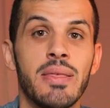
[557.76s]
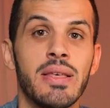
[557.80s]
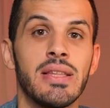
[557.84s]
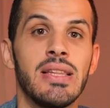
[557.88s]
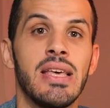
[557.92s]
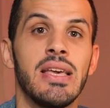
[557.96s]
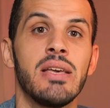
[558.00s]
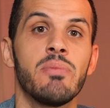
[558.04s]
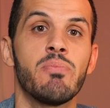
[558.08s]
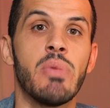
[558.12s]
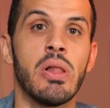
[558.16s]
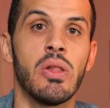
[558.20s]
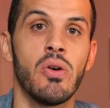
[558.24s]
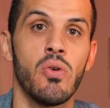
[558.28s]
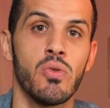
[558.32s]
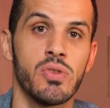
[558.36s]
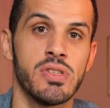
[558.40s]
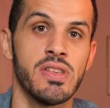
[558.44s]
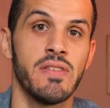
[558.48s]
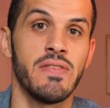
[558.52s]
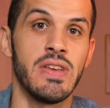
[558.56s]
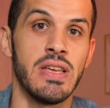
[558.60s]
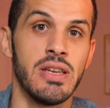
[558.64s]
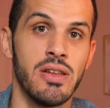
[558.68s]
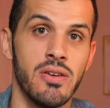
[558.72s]
the link below
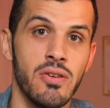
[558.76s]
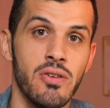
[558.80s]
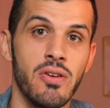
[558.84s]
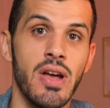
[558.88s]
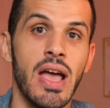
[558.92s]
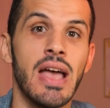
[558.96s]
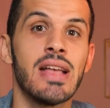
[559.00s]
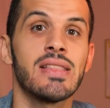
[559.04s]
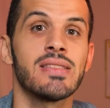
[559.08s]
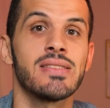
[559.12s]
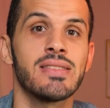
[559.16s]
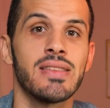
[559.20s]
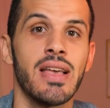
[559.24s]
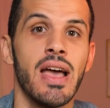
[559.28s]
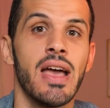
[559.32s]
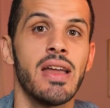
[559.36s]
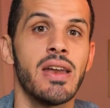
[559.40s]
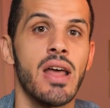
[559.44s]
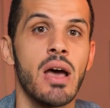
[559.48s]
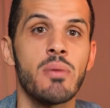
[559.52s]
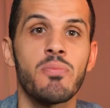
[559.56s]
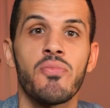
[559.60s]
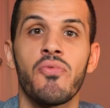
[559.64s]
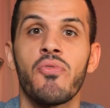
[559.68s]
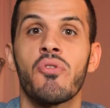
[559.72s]
the video and sign
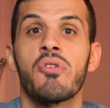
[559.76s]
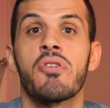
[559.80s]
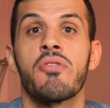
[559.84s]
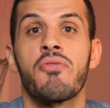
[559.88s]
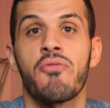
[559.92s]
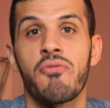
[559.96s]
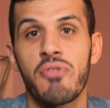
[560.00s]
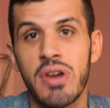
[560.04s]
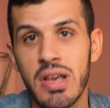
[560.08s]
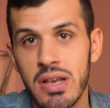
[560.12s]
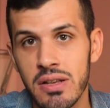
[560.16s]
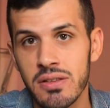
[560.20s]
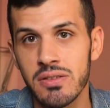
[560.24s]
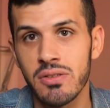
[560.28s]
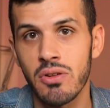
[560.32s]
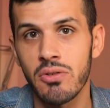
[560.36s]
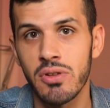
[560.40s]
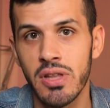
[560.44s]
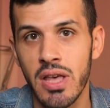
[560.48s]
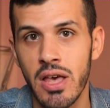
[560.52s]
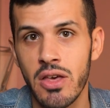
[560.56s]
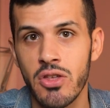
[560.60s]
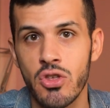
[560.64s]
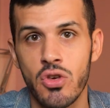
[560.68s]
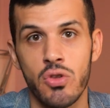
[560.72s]
up for a free
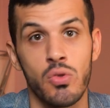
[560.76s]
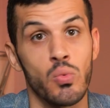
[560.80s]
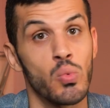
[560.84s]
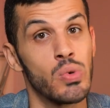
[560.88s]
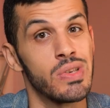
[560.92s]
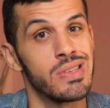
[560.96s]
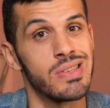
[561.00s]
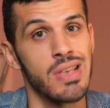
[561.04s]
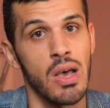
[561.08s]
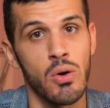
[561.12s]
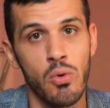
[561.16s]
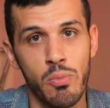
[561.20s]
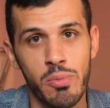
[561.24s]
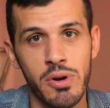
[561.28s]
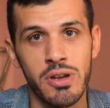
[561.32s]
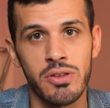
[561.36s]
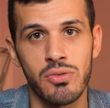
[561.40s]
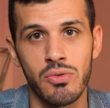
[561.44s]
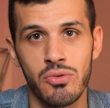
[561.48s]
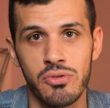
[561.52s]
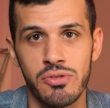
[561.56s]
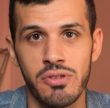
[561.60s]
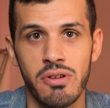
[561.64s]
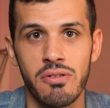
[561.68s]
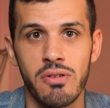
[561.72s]
consultation with our
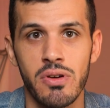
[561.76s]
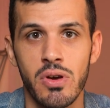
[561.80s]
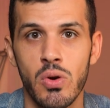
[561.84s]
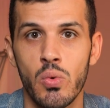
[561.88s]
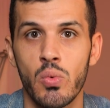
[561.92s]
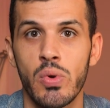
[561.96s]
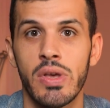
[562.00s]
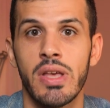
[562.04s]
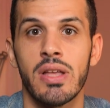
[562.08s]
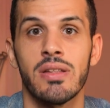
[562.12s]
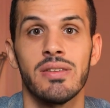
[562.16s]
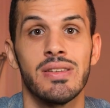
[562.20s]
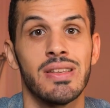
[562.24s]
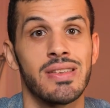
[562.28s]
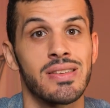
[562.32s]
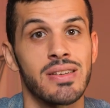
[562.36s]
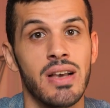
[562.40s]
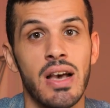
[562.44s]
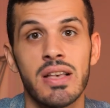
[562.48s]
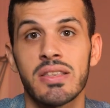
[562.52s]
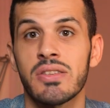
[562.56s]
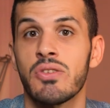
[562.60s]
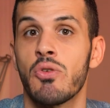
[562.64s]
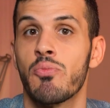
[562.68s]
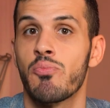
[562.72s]
producer. We can
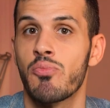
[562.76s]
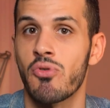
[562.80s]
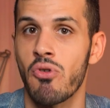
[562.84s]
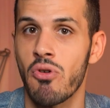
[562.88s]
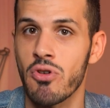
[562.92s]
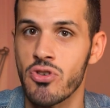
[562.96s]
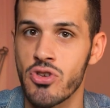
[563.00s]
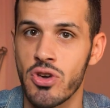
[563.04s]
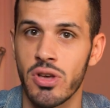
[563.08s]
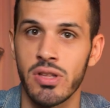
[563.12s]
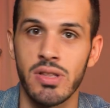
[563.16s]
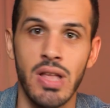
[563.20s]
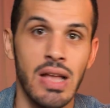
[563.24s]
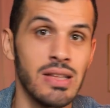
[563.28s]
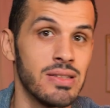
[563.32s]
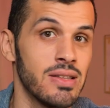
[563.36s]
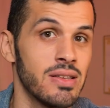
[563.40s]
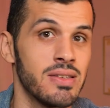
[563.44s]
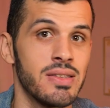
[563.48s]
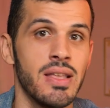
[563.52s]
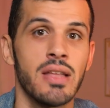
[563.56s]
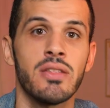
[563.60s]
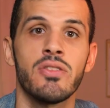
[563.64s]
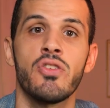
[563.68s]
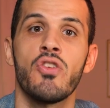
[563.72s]
discuss your project,
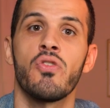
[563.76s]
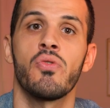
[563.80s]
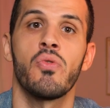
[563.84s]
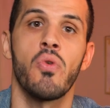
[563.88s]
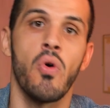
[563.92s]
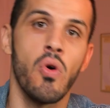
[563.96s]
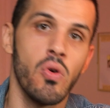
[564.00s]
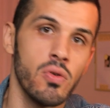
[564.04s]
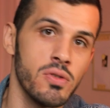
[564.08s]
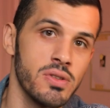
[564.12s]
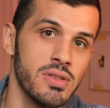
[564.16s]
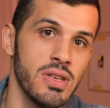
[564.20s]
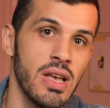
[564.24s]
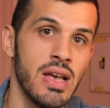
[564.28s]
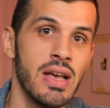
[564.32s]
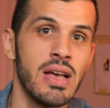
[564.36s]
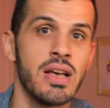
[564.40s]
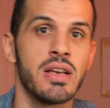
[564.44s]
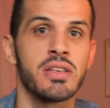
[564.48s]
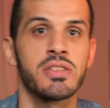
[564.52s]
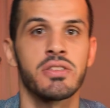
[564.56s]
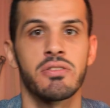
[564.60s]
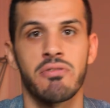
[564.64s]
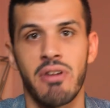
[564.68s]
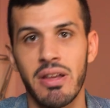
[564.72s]
understand your goals,
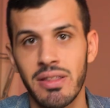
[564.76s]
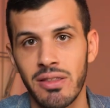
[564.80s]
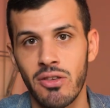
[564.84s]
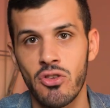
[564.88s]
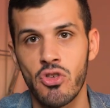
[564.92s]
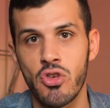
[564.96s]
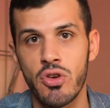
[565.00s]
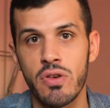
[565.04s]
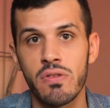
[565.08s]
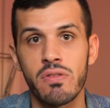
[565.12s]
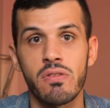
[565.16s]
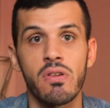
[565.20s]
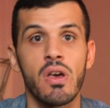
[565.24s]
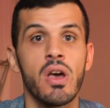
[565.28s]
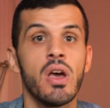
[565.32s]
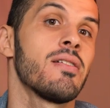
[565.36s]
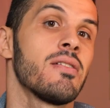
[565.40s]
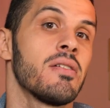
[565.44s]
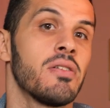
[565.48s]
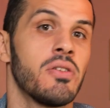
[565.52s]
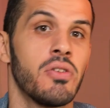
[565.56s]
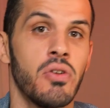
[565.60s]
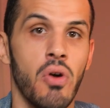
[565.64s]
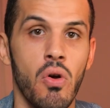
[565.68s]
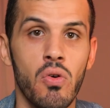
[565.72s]
strategies,
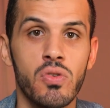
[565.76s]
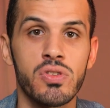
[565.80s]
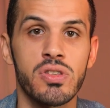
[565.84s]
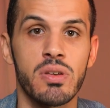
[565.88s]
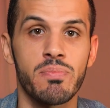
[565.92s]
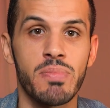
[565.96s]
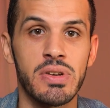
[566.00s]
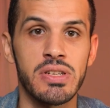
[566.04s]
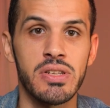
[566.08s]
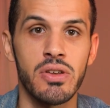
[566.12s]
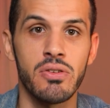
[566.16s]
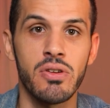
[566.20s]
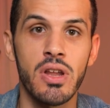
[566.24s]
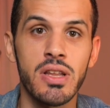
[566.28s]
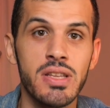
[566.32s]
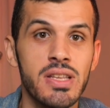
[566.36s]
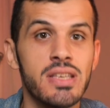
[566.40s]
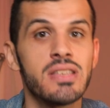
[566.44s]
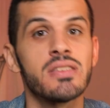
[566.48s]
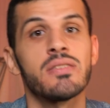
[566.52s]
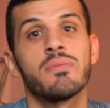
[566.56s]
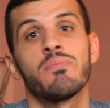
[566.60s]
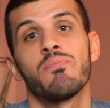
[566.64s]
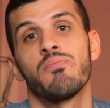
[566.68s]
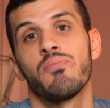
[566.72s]
growth
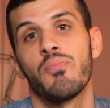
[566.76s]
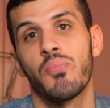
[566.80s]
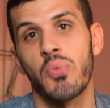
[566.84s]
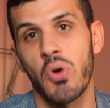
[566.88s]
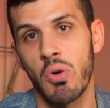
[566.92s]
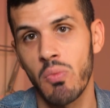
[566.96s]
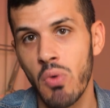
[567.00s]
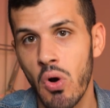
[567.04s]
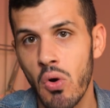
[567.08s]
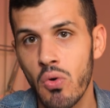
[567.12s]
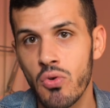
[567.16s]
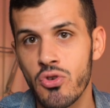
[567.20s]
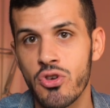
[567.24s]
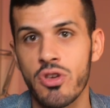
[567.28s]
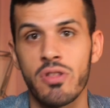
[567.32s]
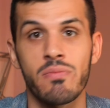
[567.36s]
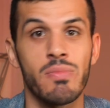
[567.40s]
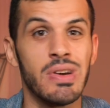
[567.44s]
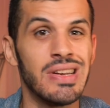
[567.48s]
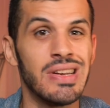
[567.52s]
opportunities, promotion,